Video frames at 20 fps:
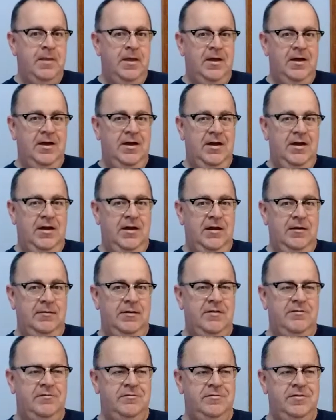
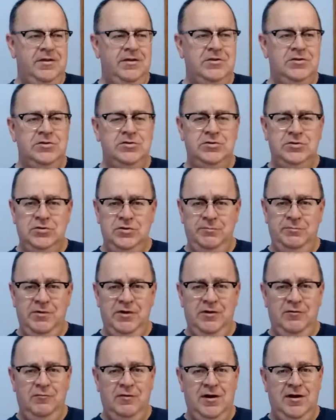Another thing you should
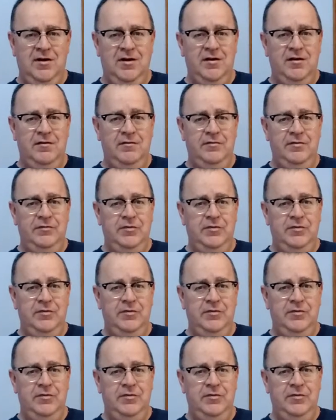be aware of